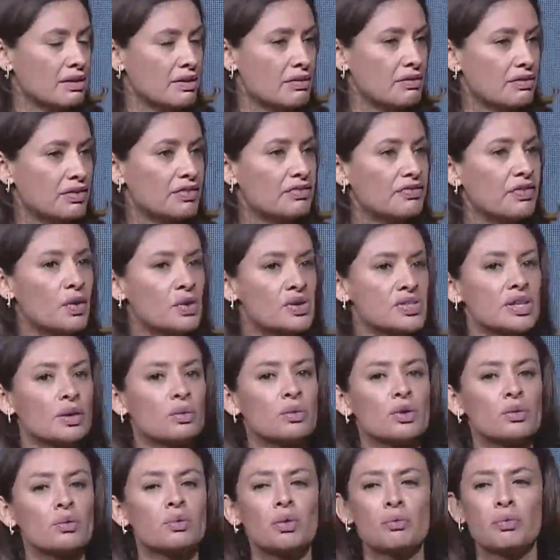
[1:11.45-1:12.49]
for folks that
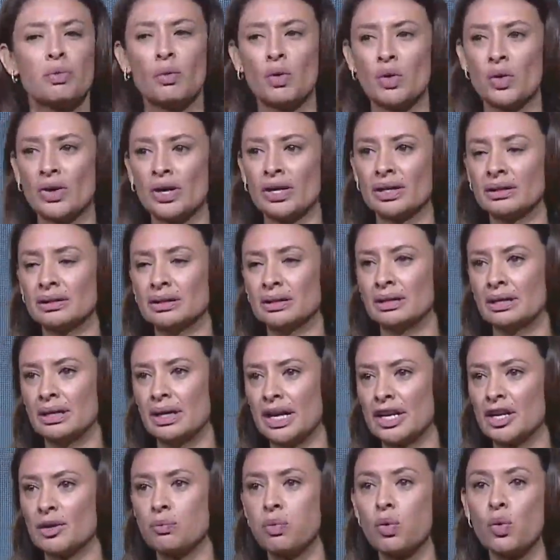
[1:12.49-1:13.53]
were born
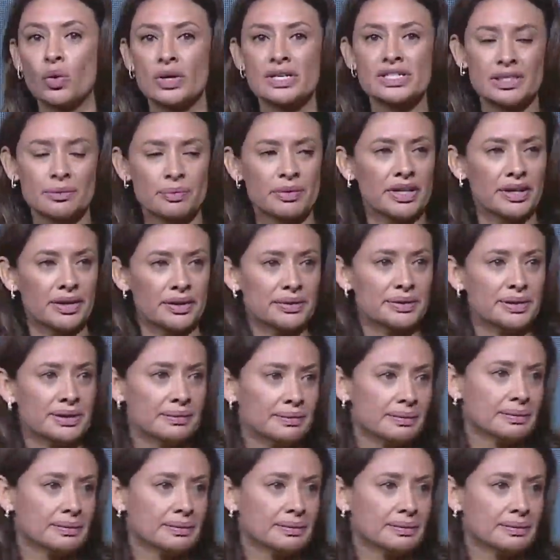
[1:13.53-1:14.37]
in a poor zip code.